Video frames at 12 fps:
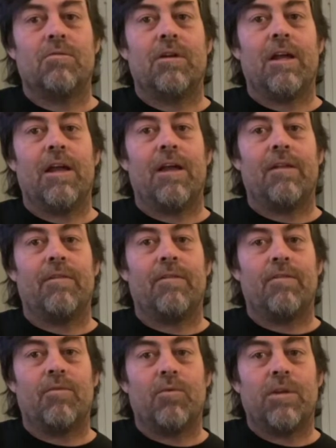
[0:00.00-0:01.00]
and
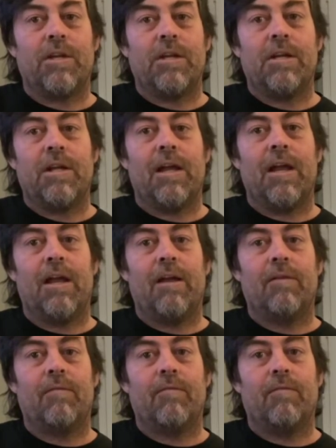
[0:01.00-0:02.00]
3
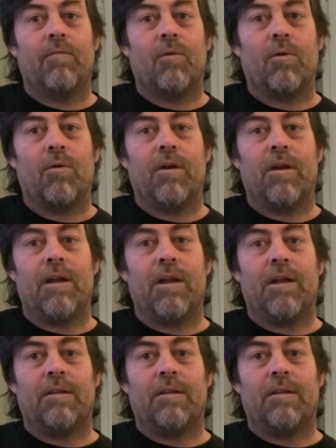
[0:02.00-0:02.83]
and 4 and.